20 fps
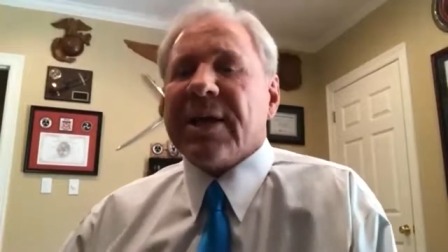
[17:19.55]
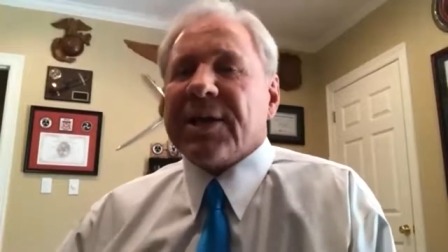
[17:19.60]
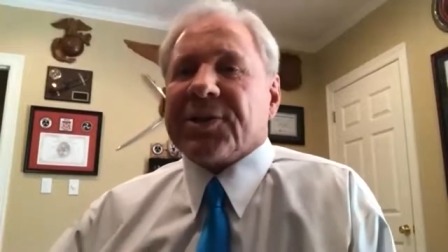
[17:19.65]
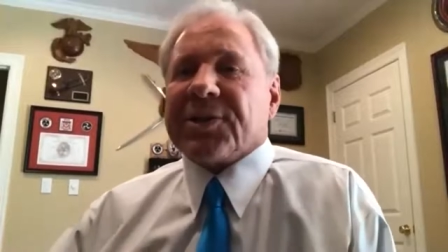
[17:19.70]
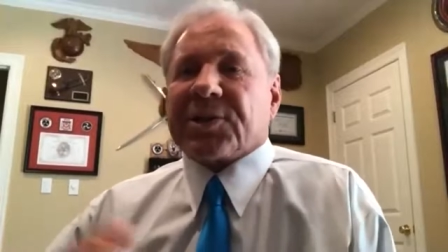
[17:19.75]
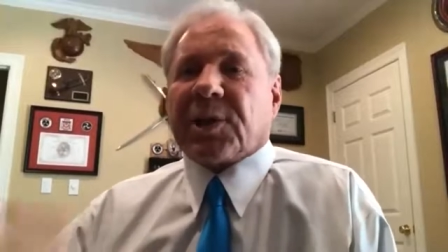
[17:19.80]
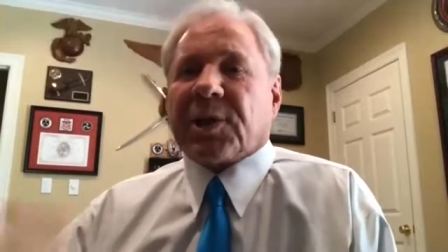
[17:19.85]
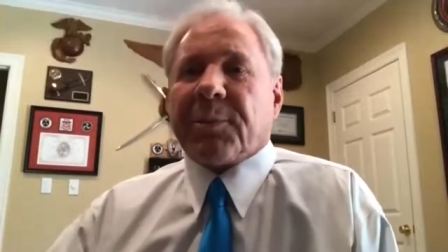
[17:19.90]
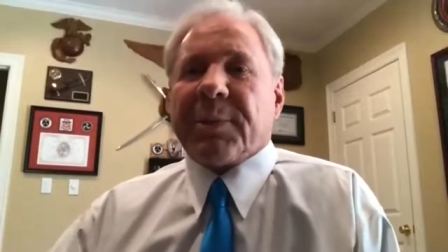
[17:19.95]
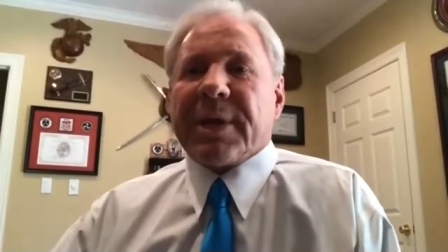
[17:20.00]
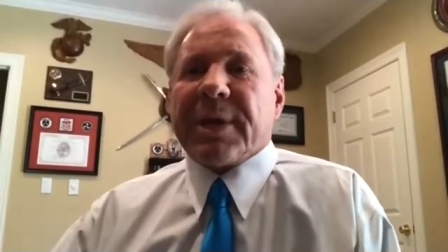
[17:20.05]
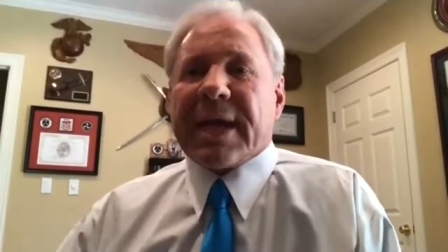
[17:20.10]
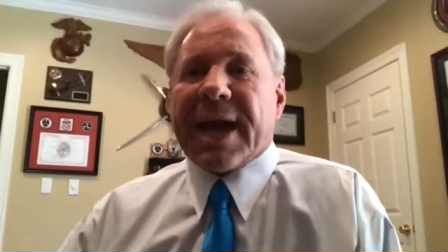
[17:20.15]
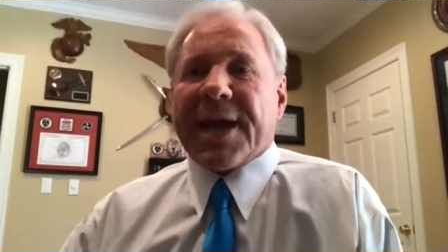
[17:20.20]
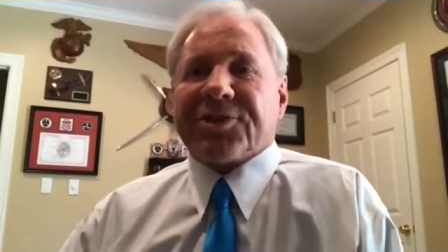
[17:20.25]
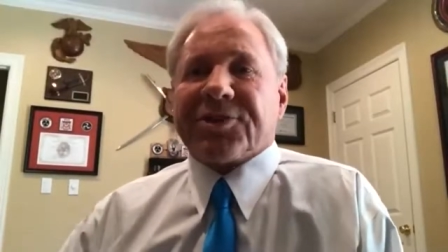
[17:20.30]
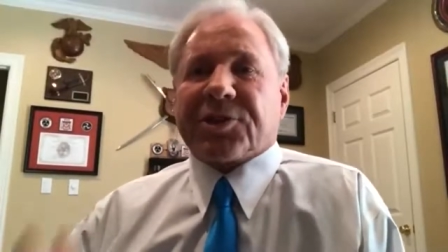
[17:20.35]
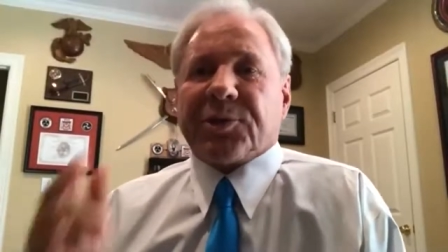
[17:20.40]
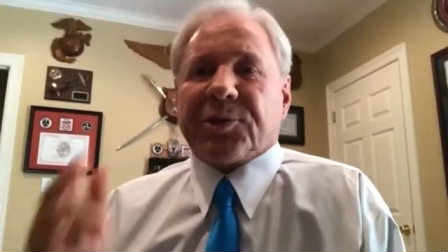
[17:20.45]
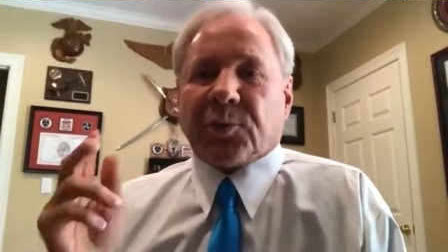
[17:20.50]
So let me
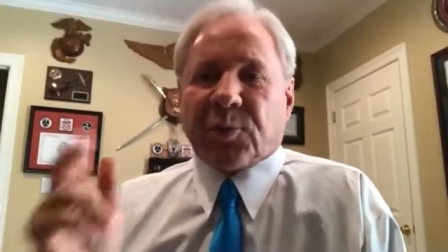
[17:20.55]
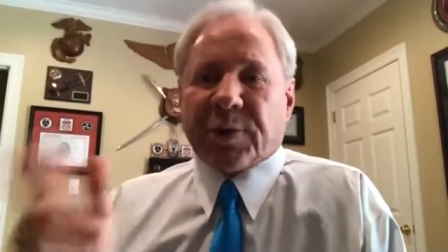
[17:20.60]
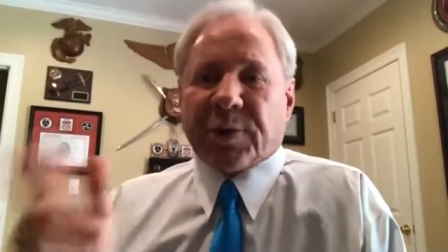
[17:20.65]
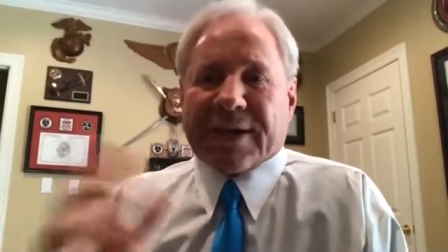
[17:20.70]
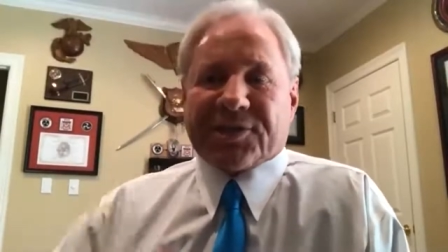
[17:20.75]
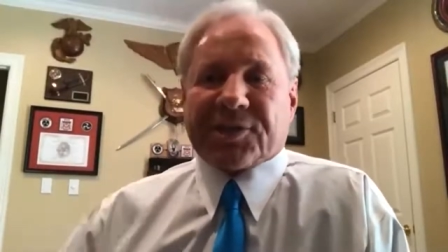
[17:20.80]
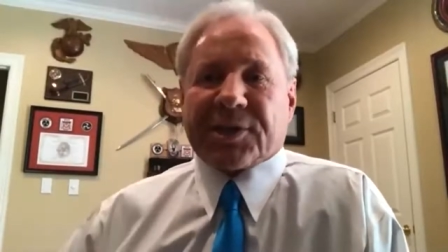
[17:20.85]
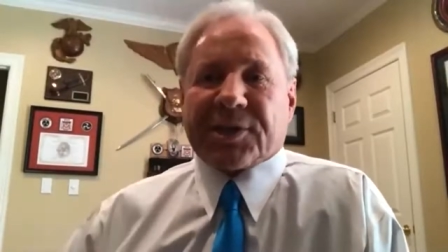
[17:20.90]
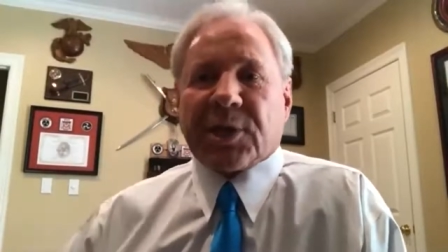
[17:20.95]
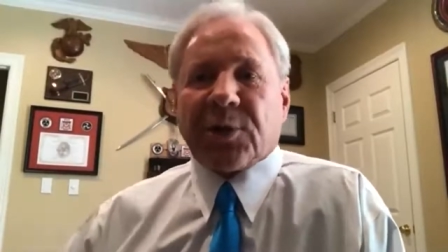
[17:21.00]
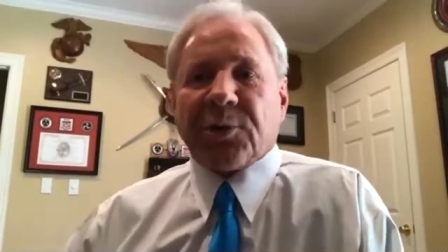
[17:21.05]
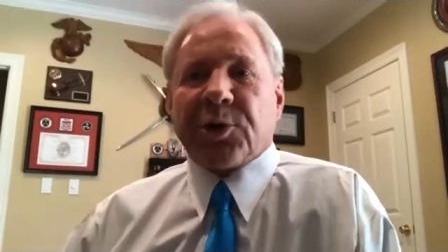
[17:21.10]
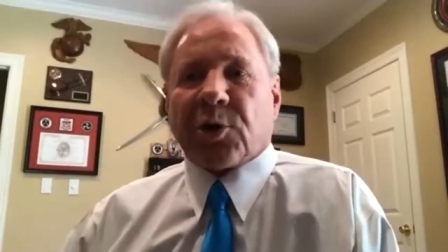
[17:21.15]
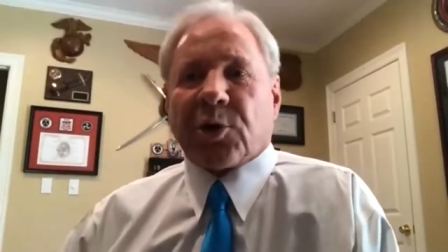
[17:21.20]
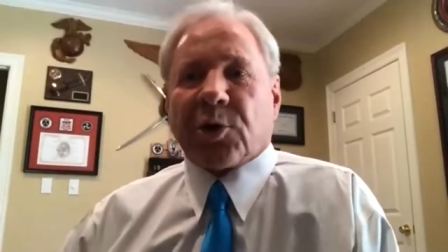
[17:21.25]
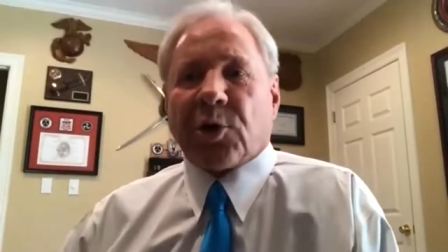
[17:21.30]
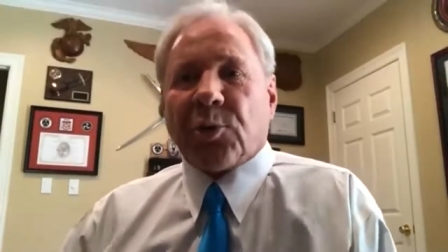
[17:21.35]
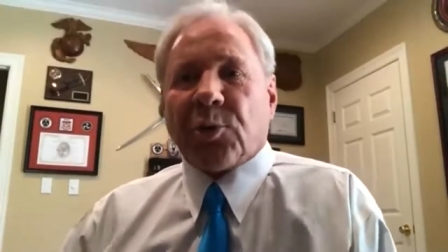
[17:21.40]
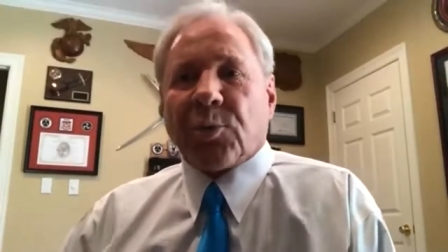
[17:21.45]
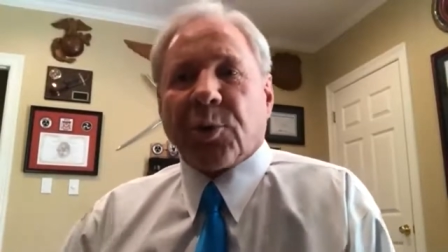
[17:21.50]
ask you, when I sell your
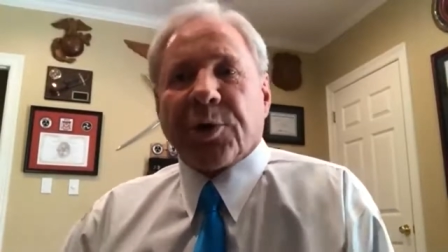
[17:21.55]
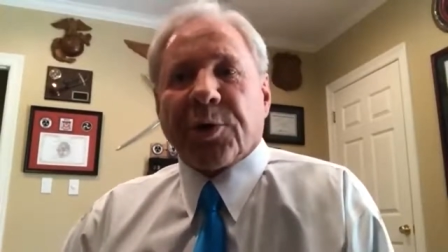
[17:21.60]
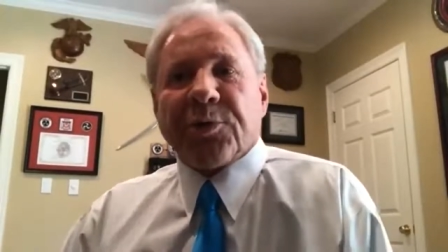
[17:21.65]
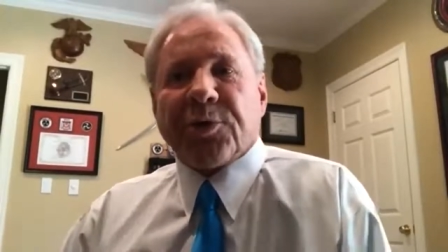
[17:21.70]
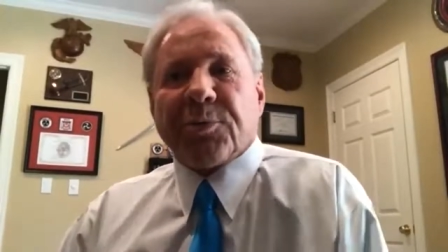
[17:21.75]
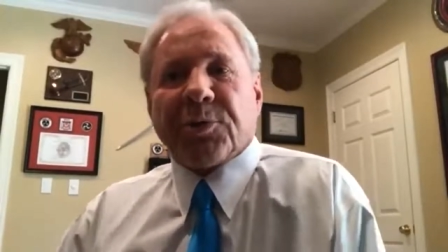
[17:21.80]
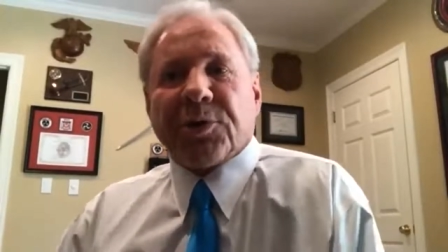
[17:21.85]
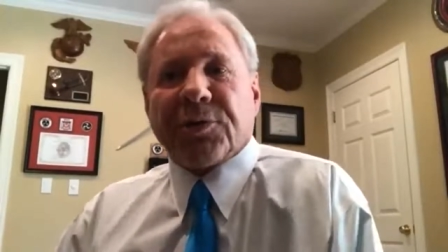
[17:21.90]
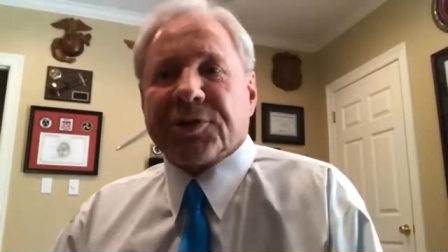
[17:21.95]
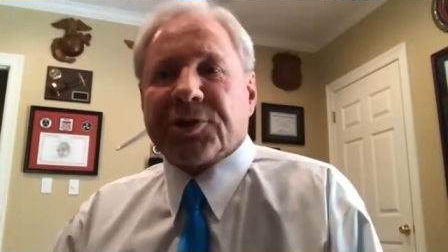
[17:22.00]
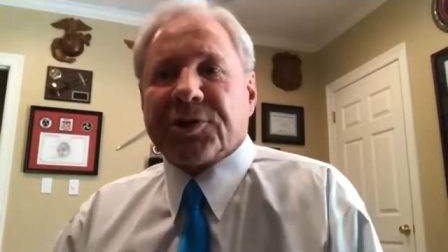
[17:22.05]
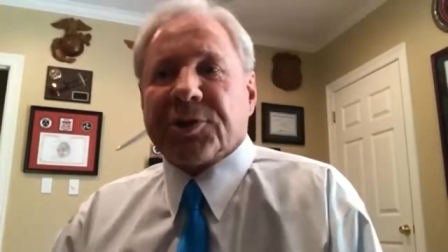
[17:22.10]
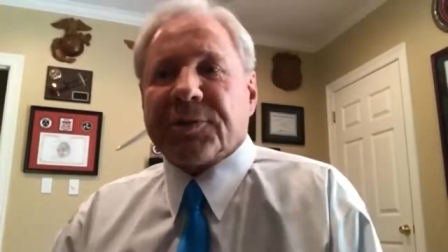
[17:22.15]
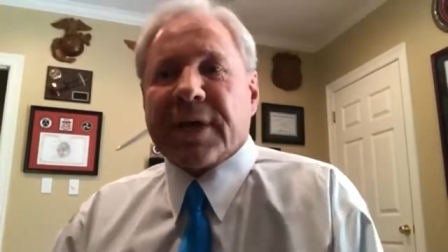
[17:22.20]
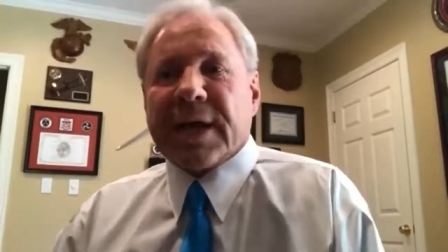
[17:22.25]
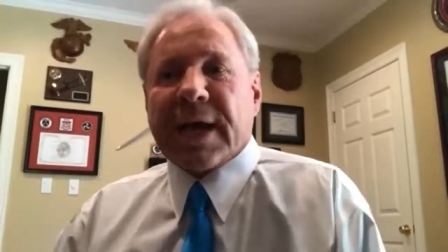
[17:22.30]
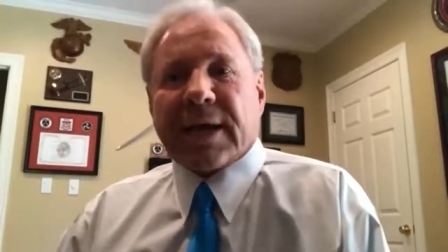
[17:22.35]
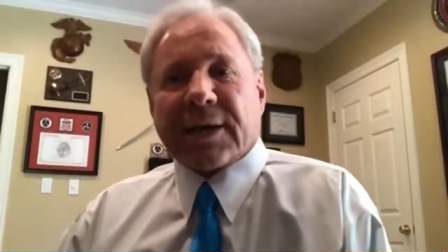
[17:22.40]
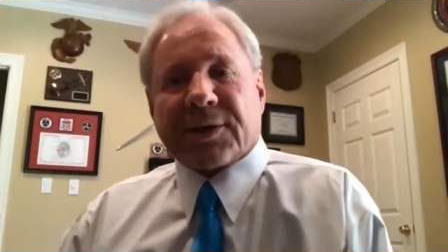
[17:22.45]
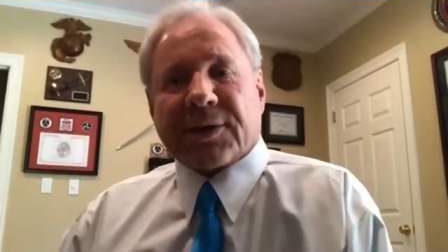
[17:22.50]
home, where are you moving to
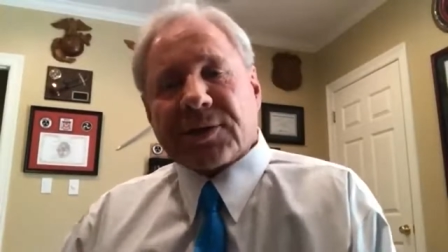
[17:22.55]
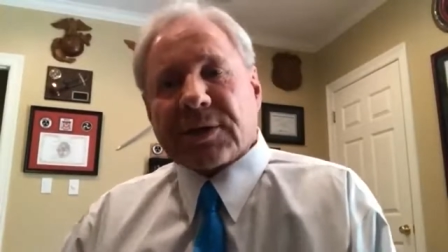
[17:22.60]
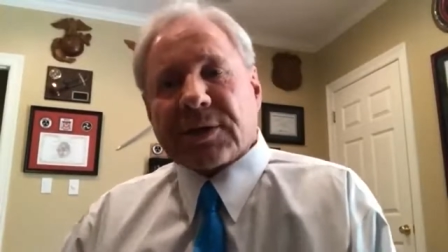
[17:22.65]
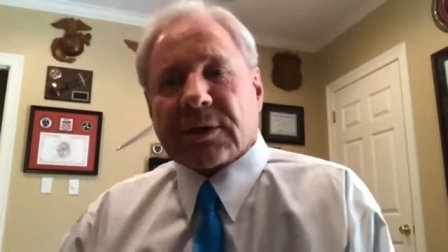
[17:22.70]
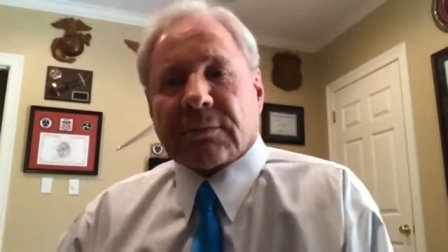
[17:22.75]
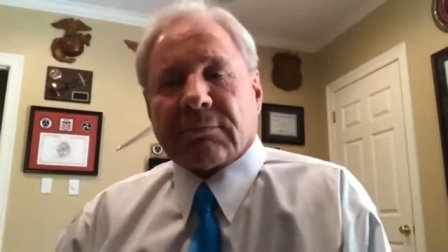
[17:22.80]
next?